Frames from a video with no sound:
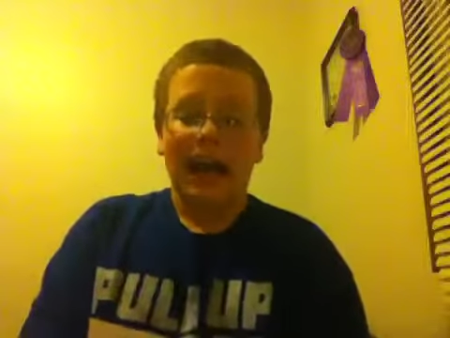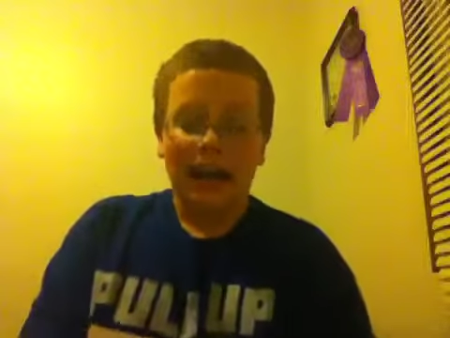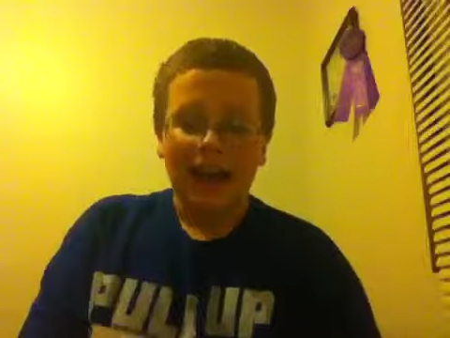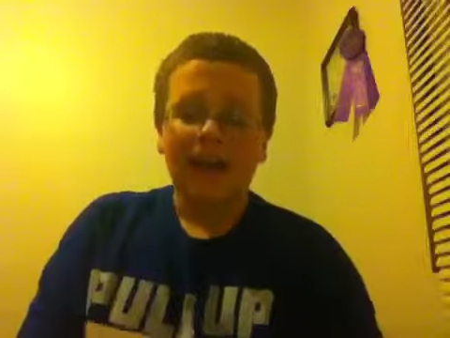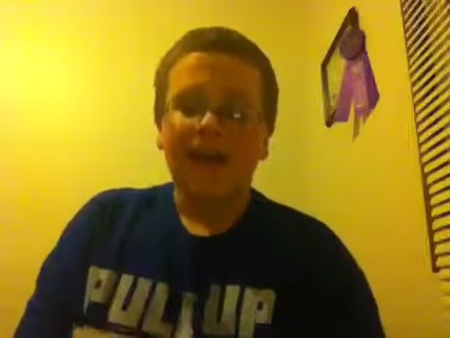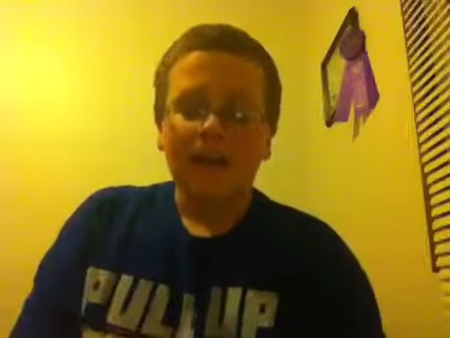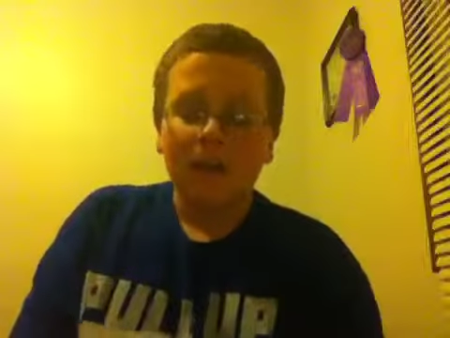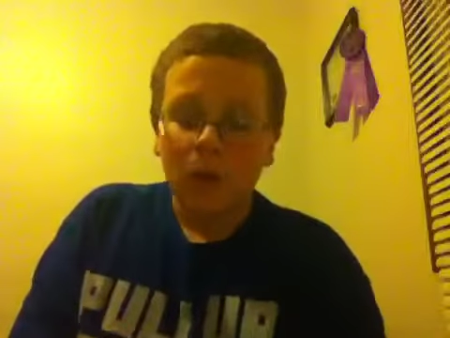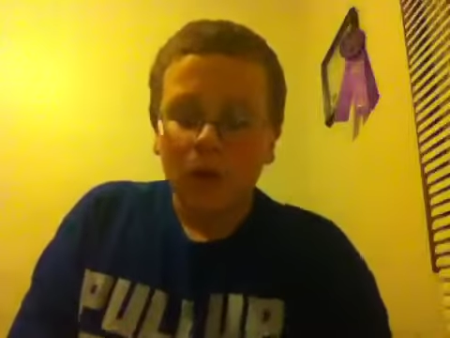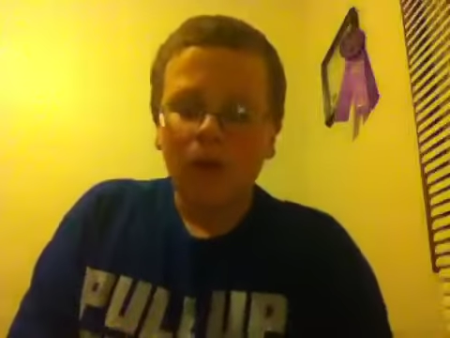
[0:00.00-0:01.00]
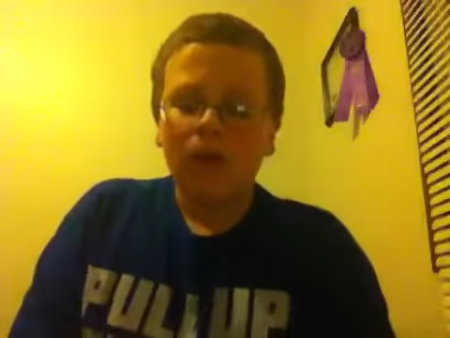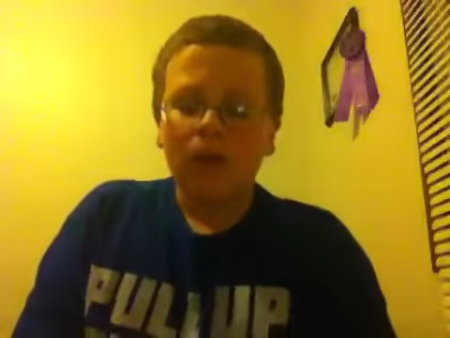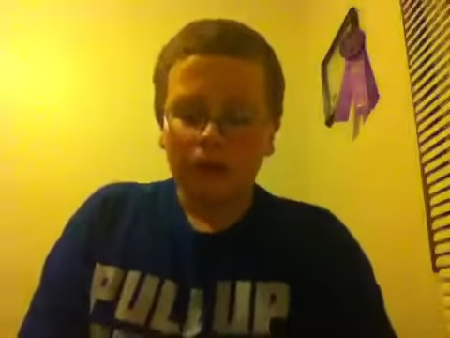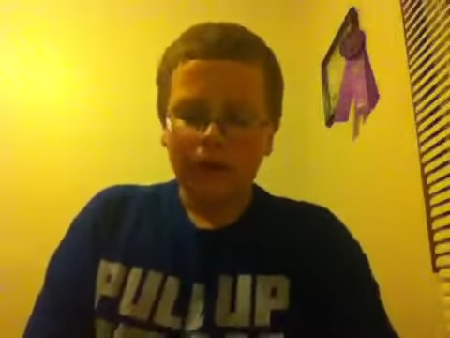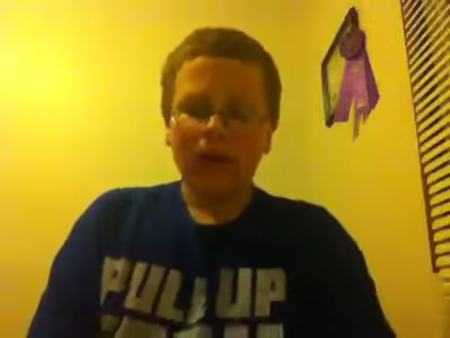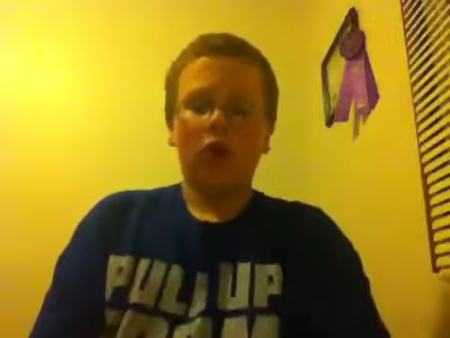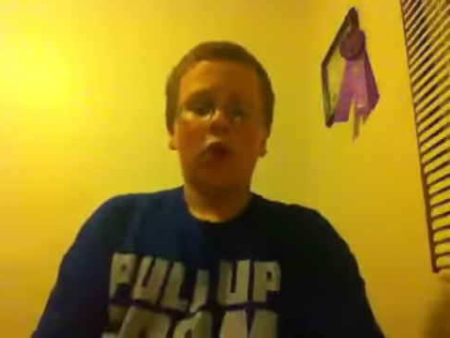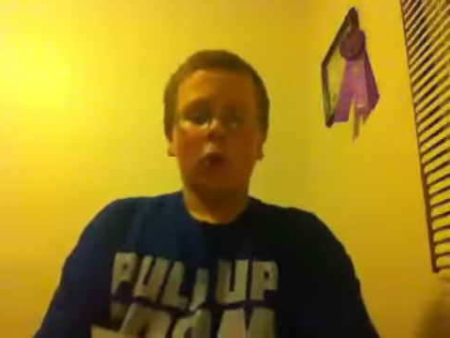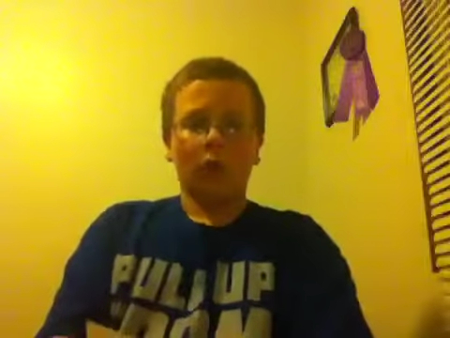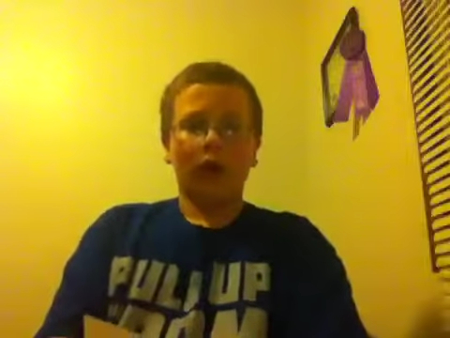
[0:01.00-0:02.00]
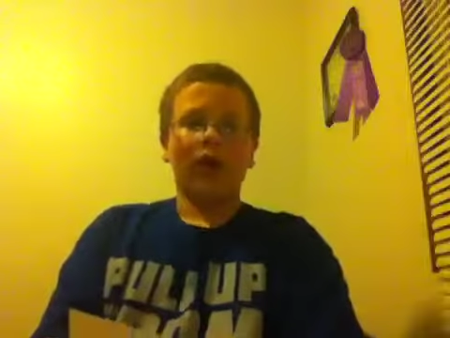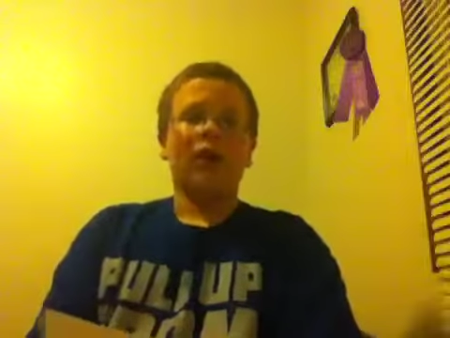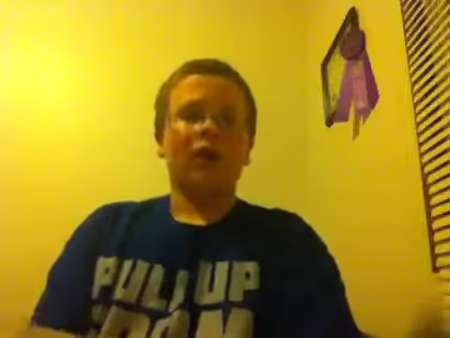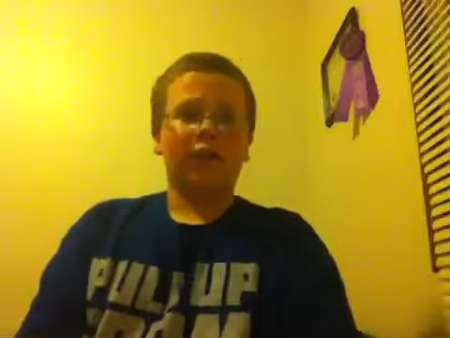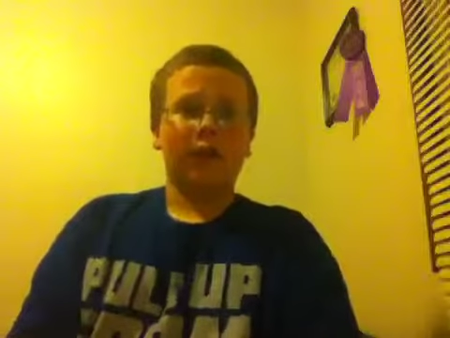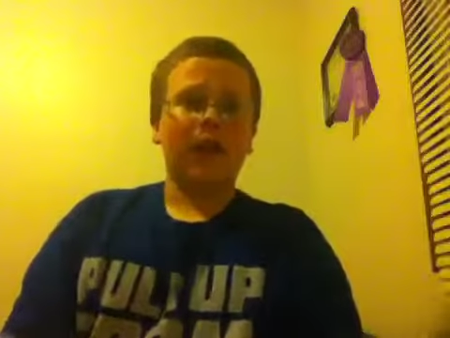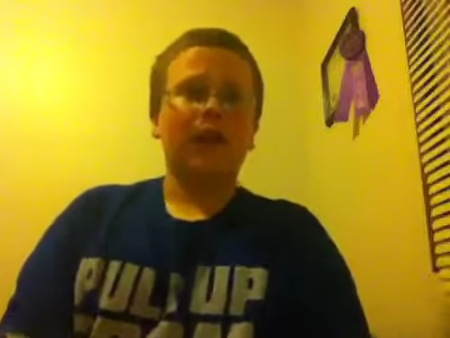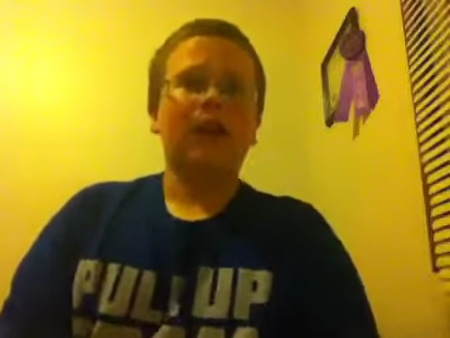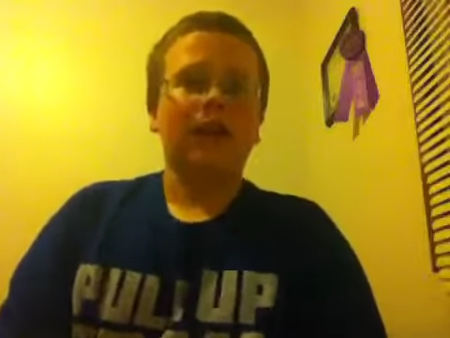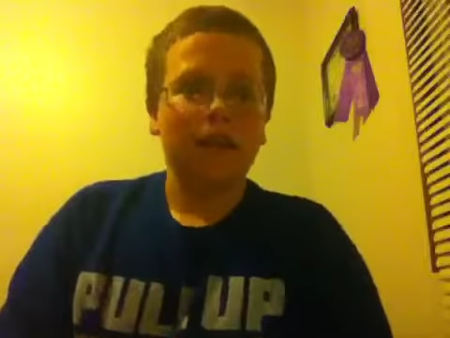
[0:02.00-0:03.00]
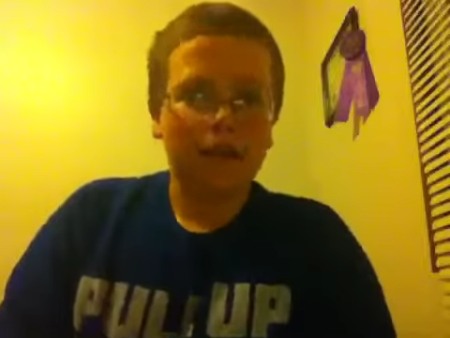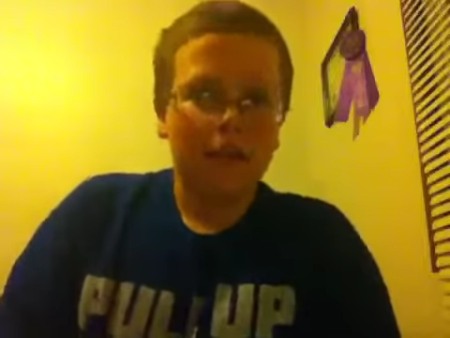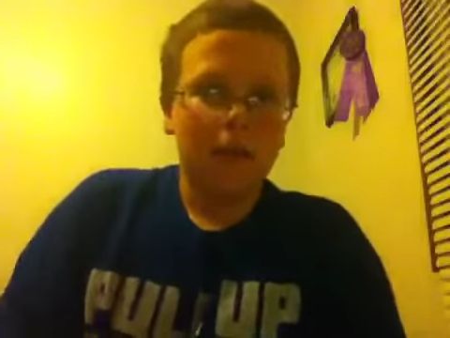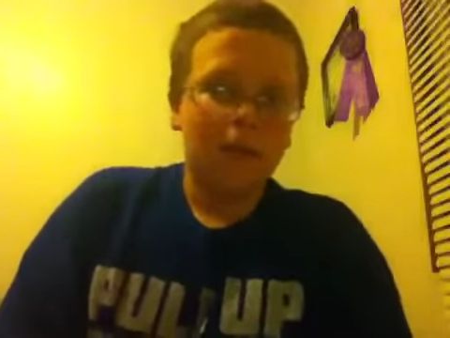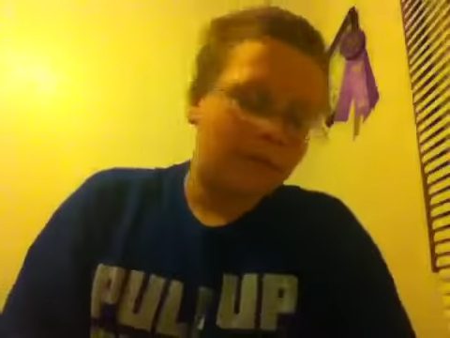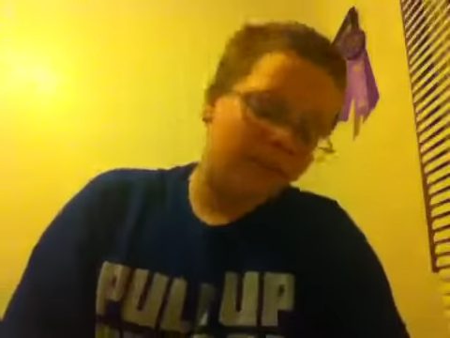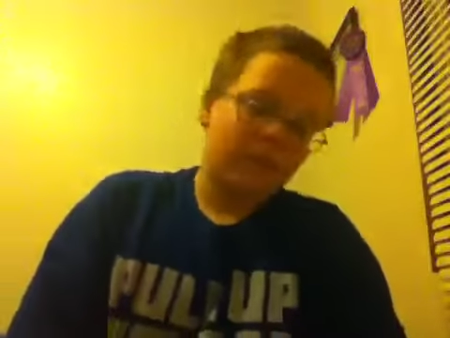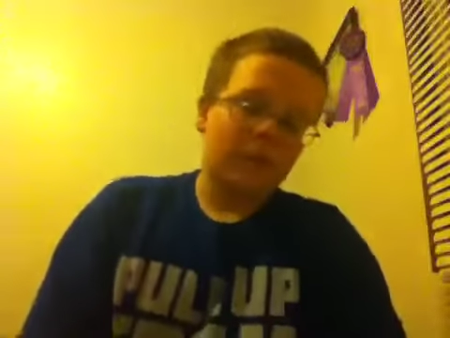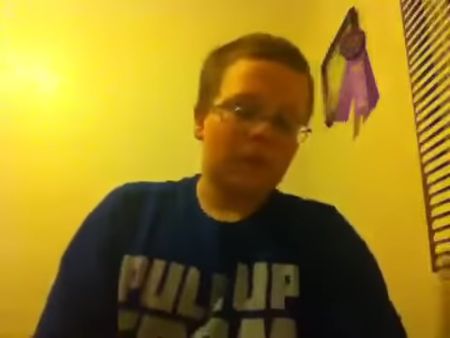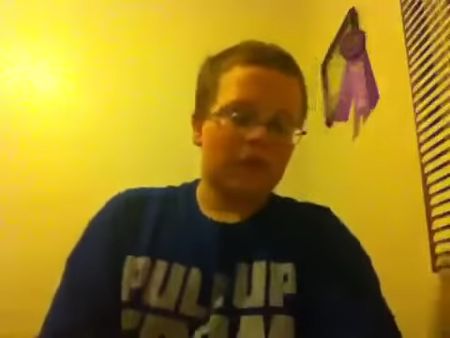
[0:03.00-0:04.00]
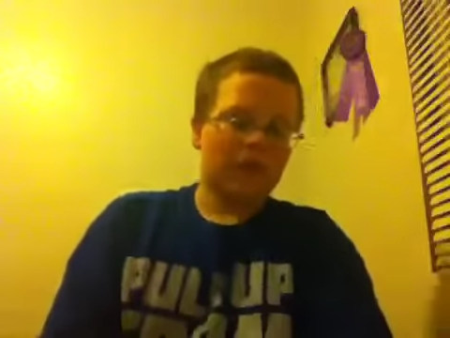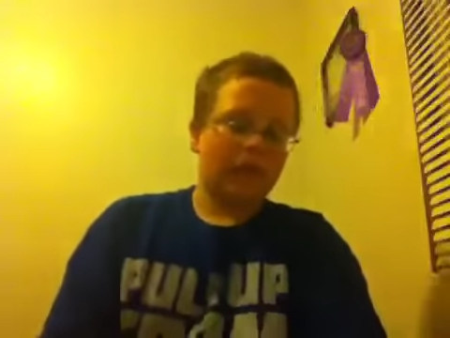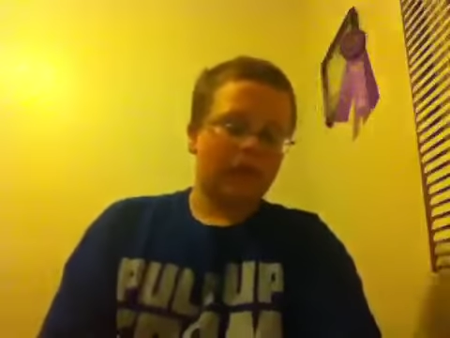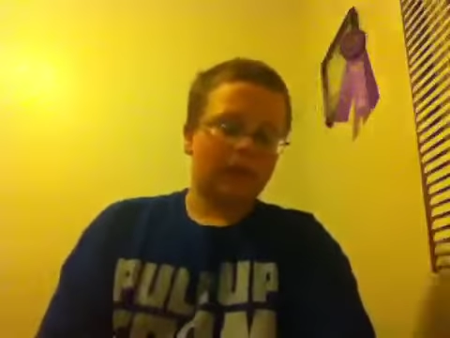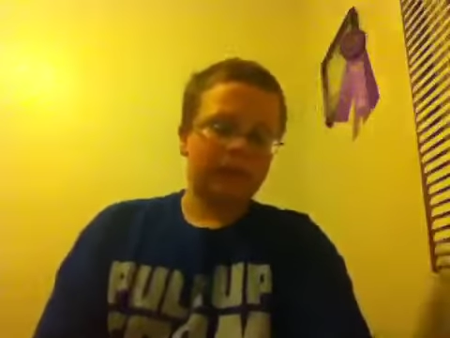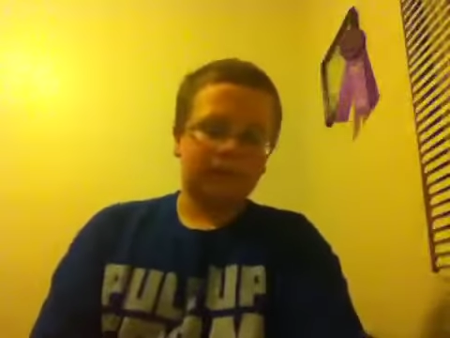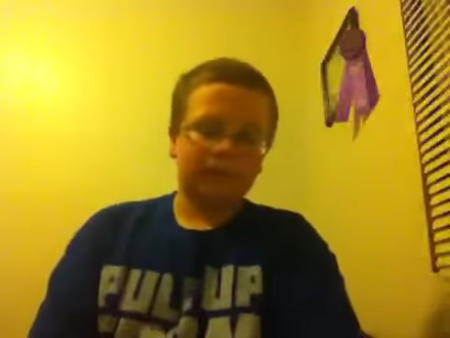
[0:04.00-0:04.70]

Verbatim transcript: eight four three one three zero. Okay.